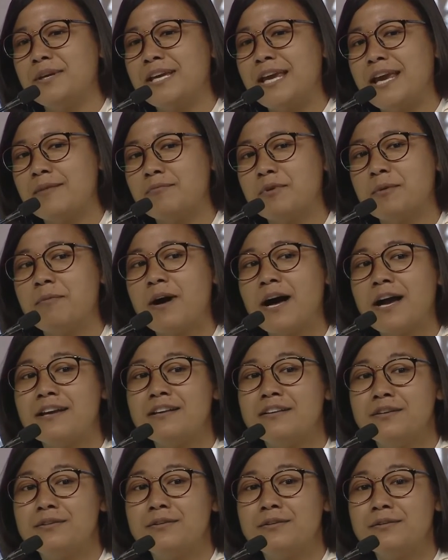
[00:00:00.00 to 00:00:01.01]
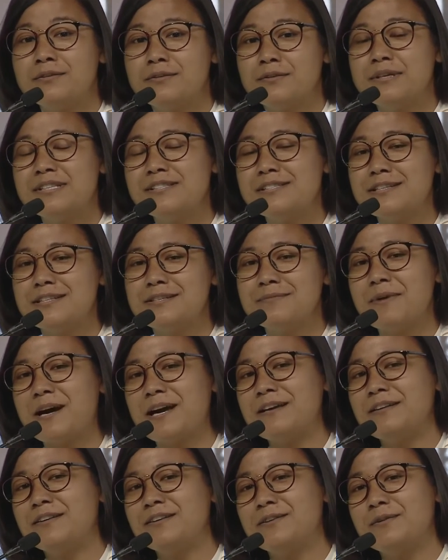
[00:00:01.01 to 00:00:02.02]
became a pioneer, green city
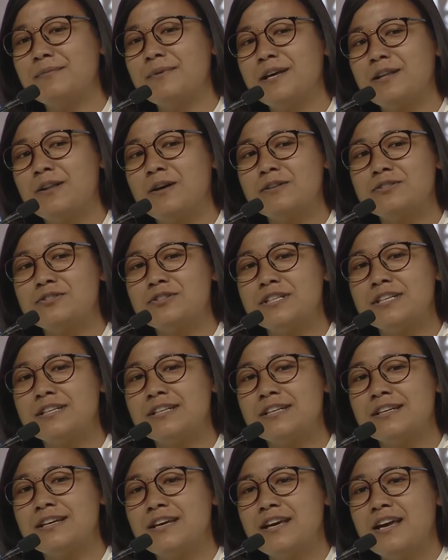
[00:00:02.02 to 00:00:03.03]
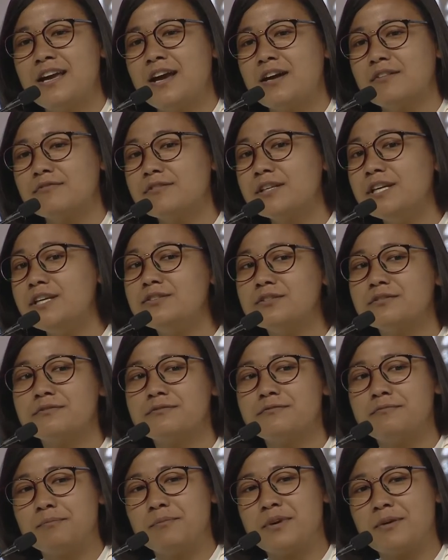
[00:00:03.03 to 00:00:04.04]
pioneer, by launching fleet
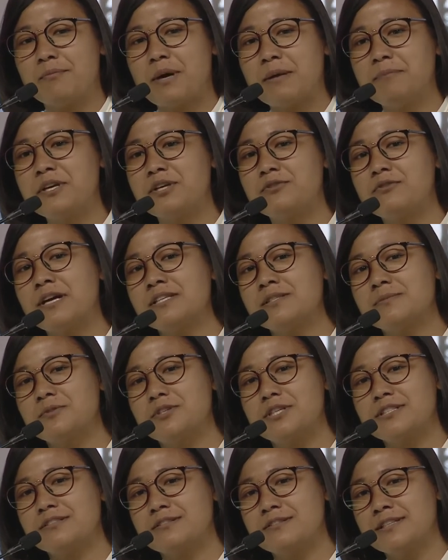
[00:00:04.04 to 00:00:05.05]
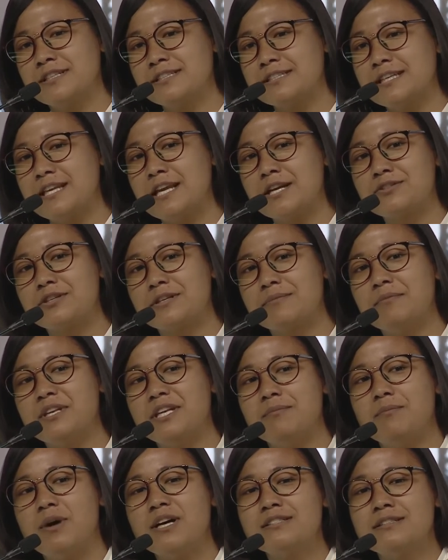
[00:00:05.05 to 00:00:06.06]
of public transportation, these electric
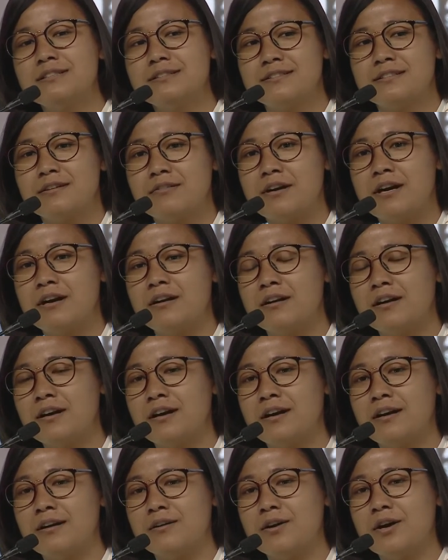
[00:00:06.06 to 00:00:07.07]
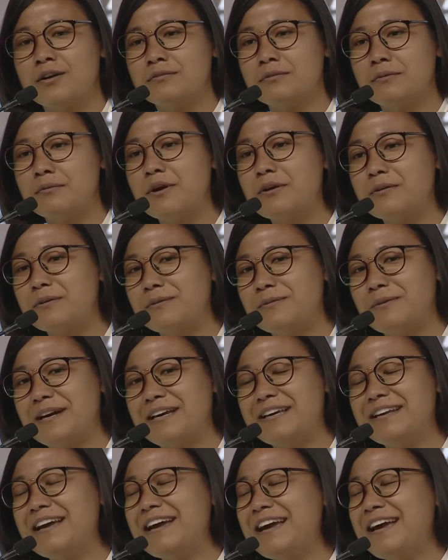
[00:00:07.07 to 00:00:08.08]
minibuses on the road,
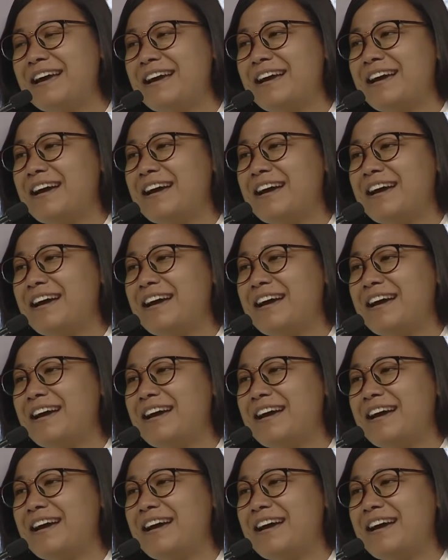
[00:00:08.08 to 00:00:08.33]
right?